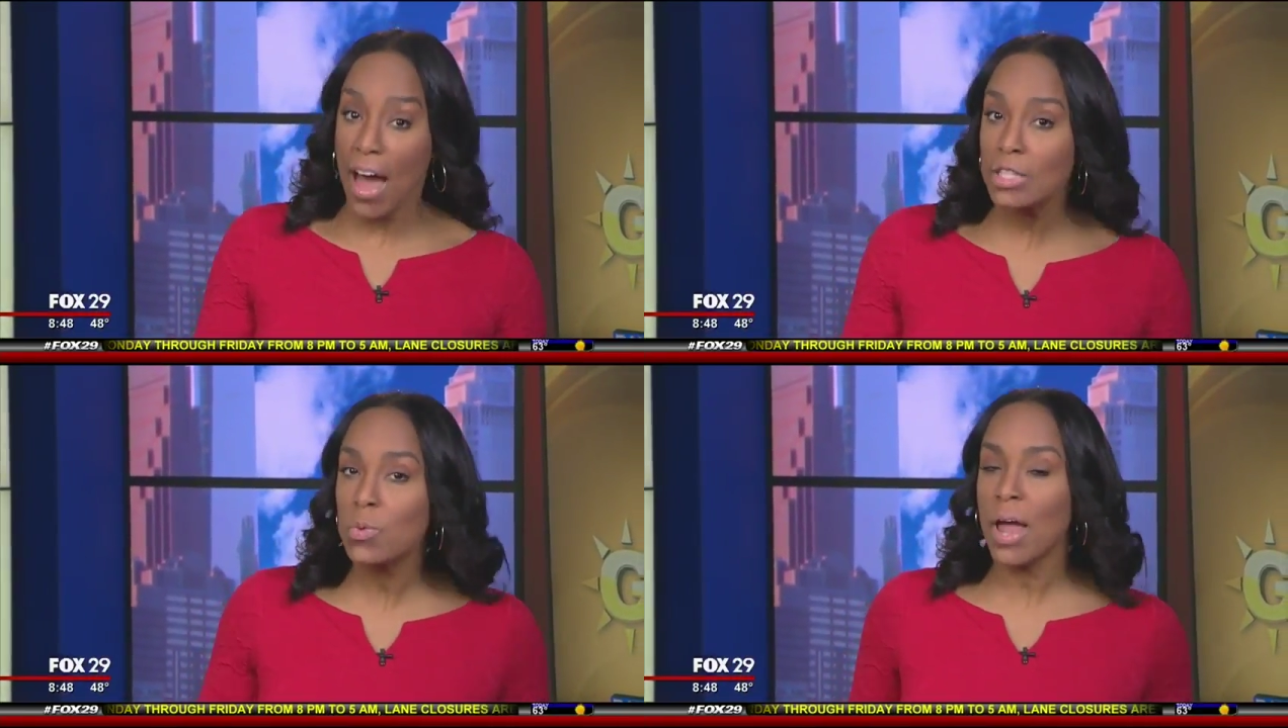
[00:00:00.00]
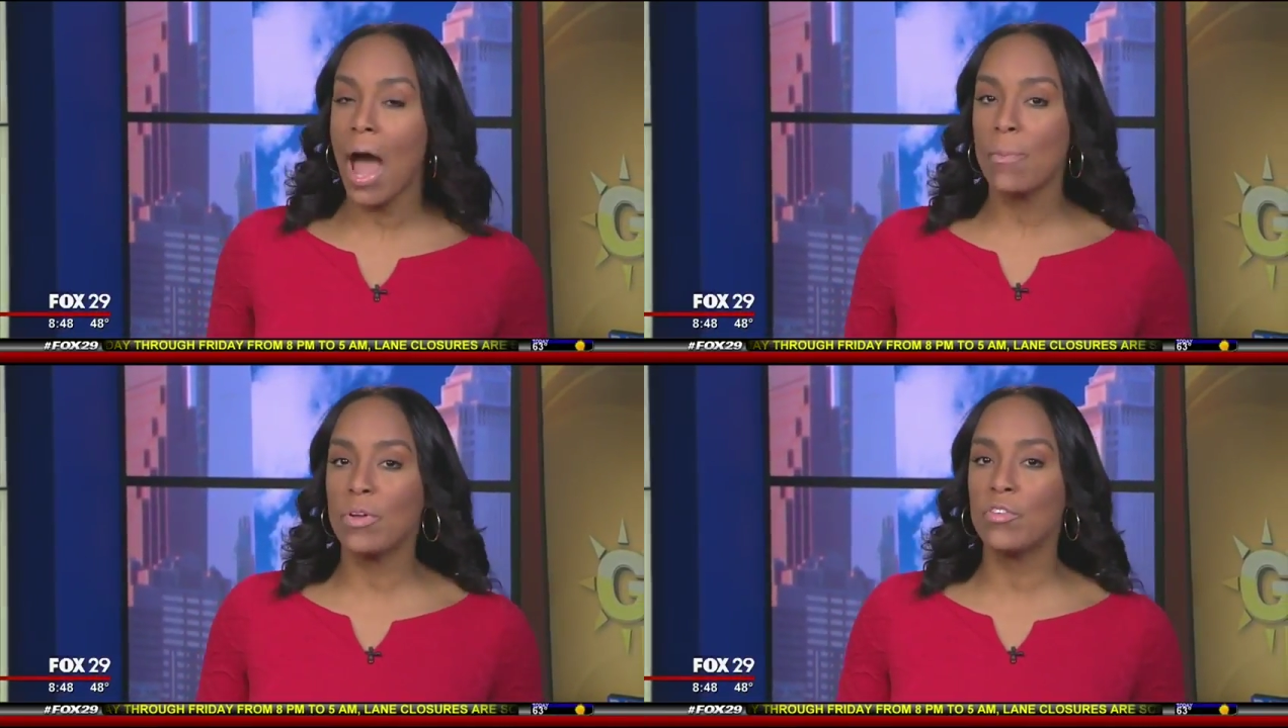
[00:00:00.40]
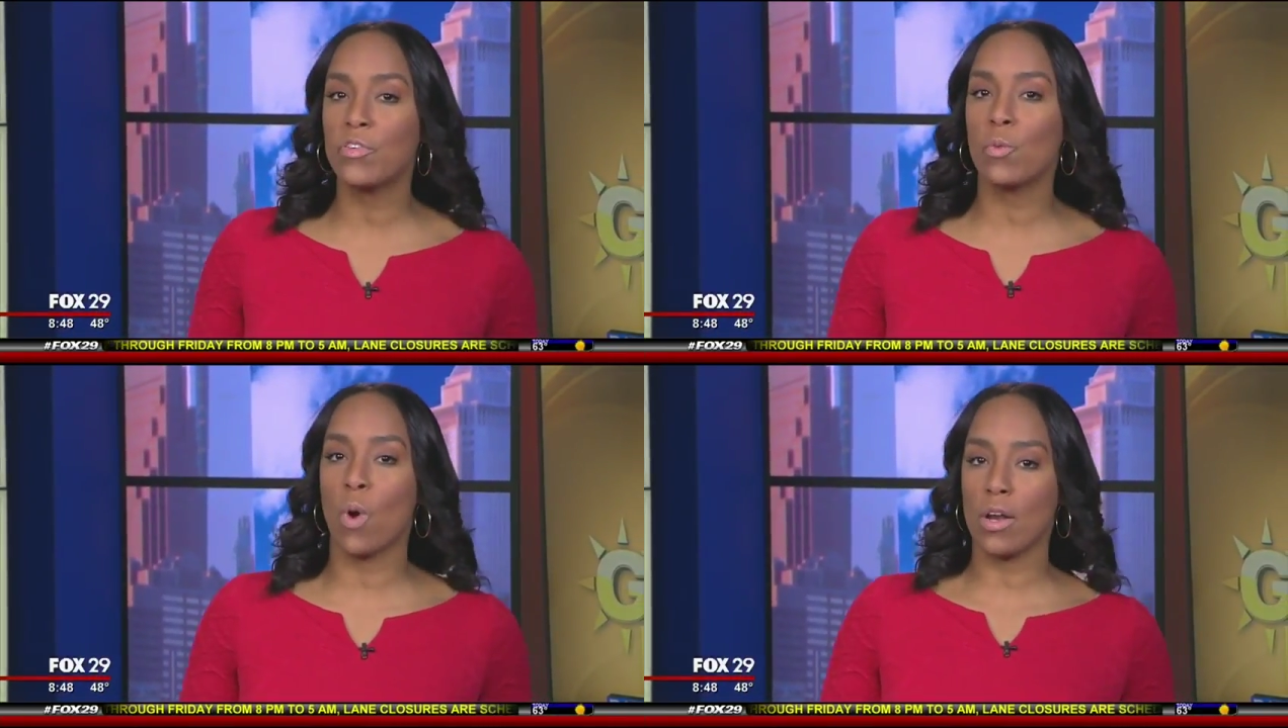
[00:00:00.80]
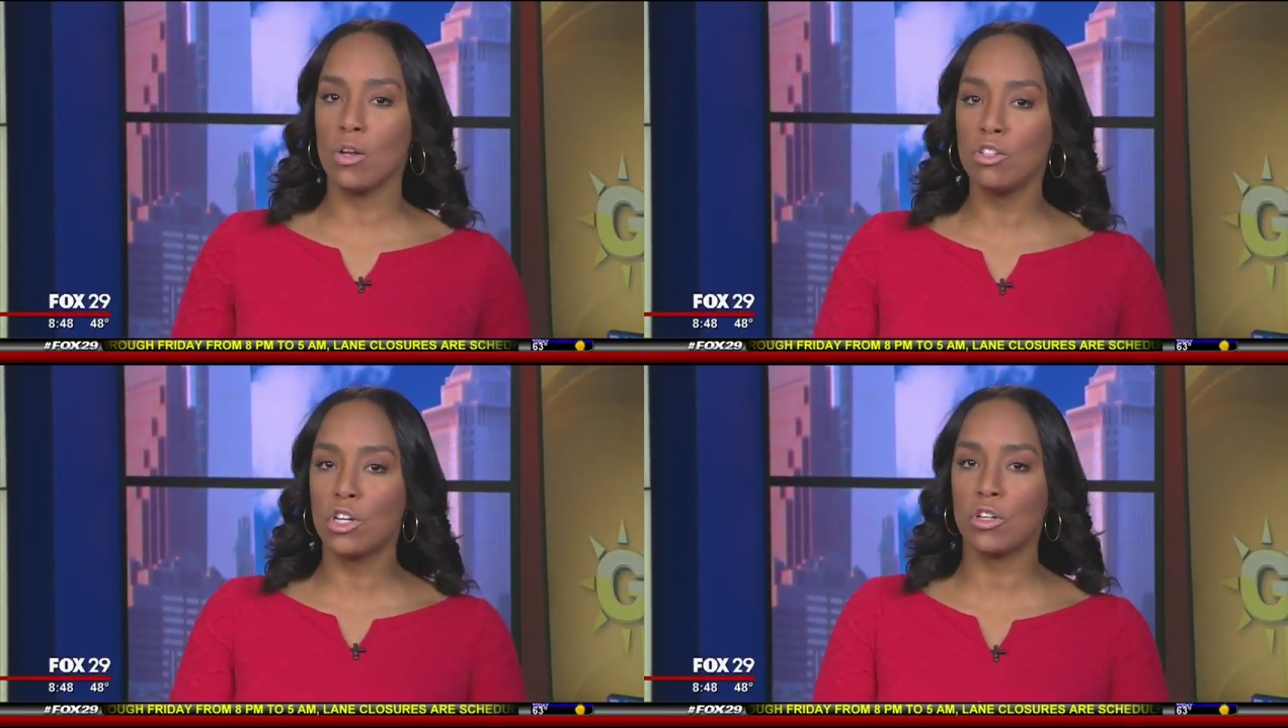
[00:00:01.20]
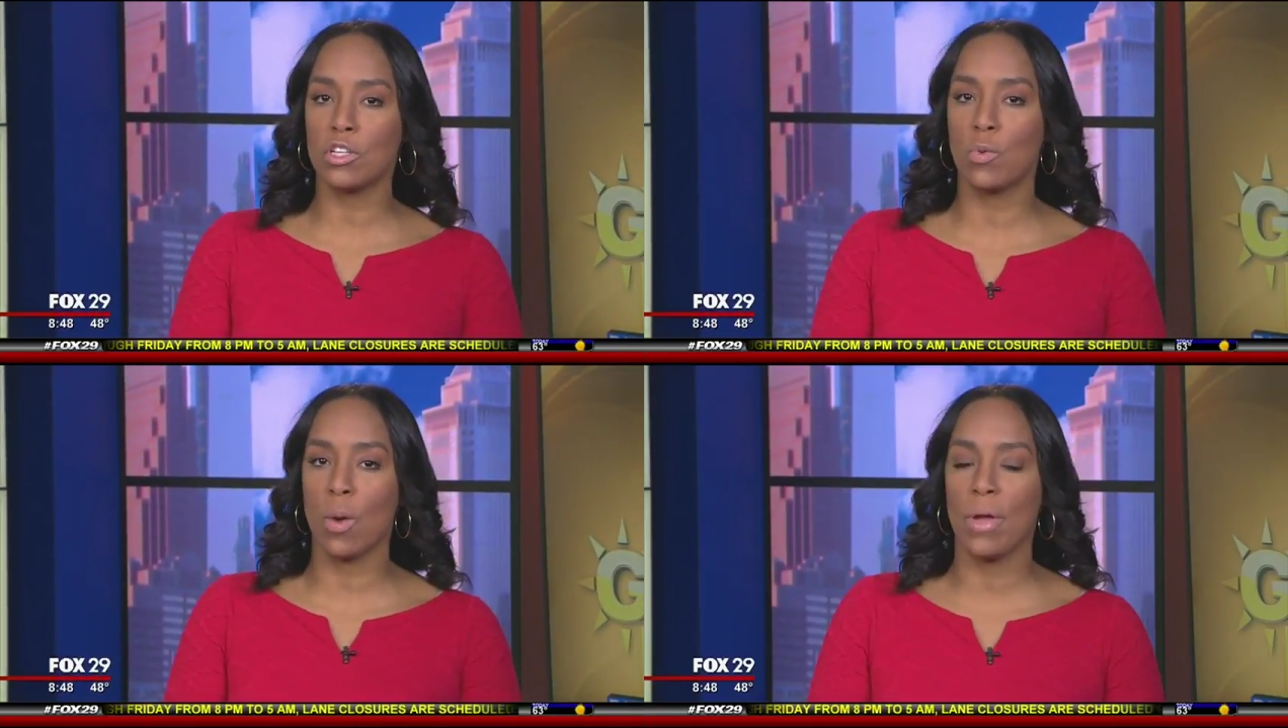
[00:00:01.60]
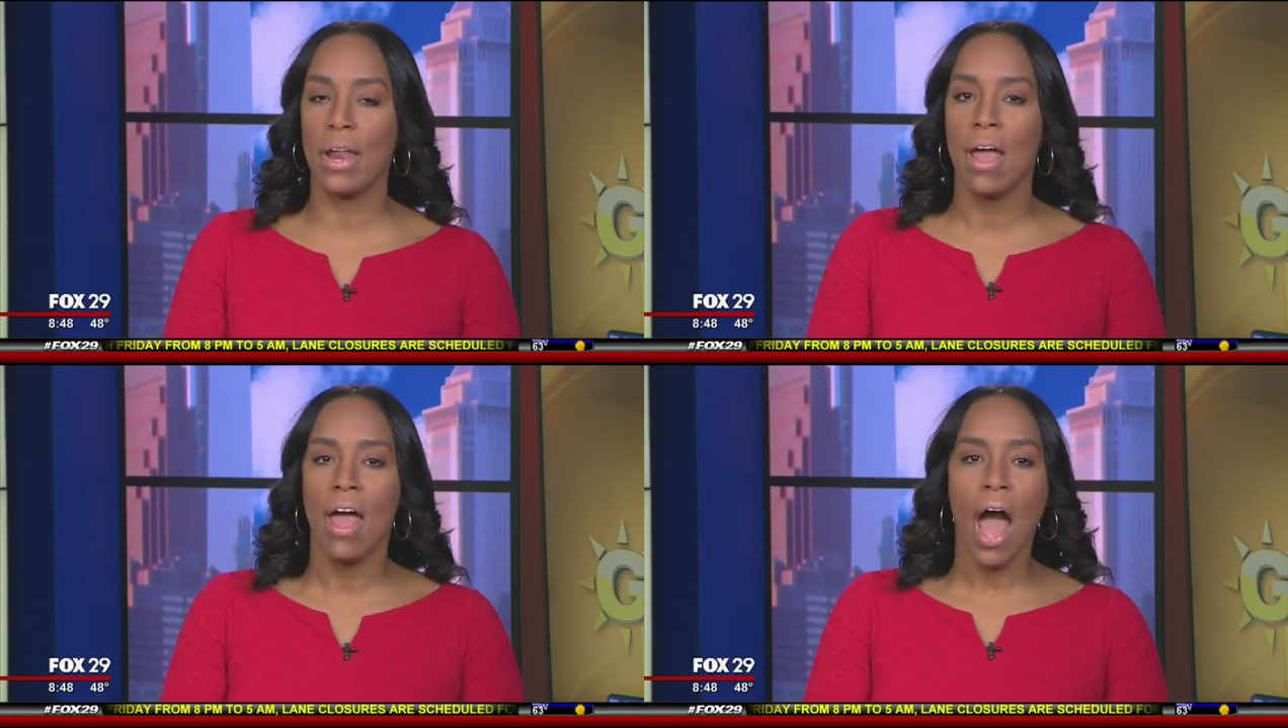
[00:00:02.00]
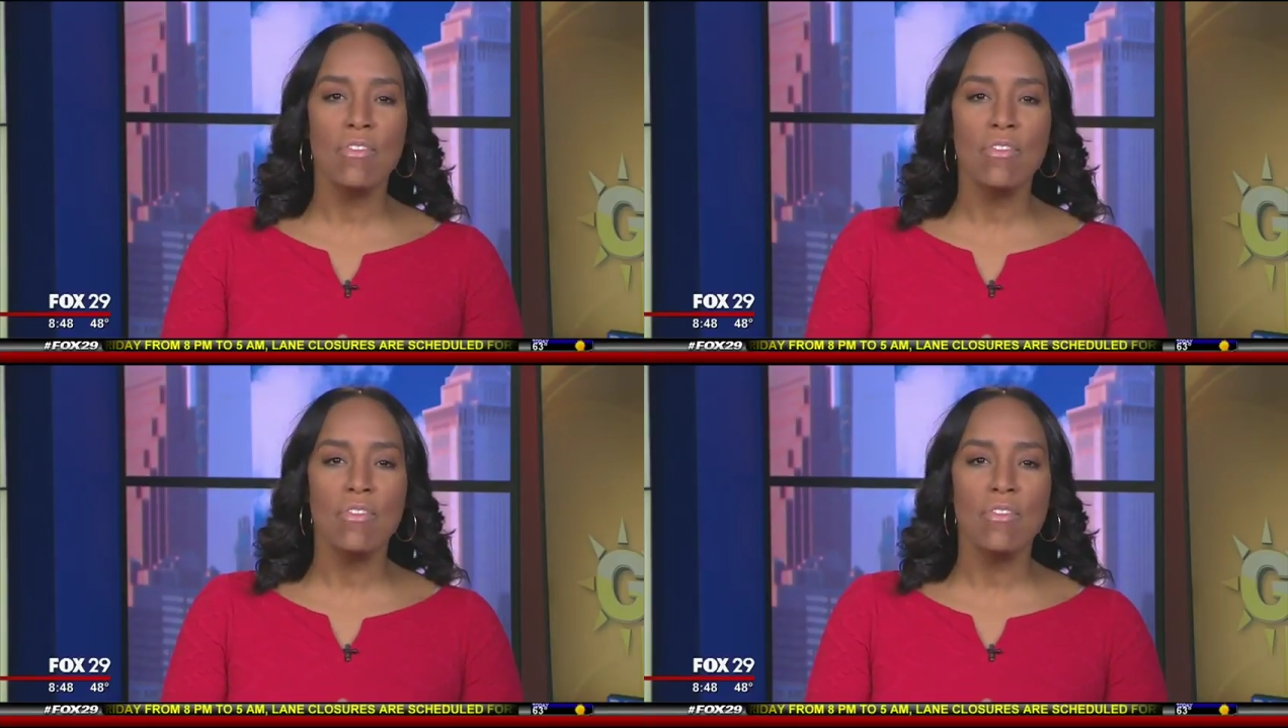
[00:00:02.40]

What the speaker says: That's what happened for one New Jersey woman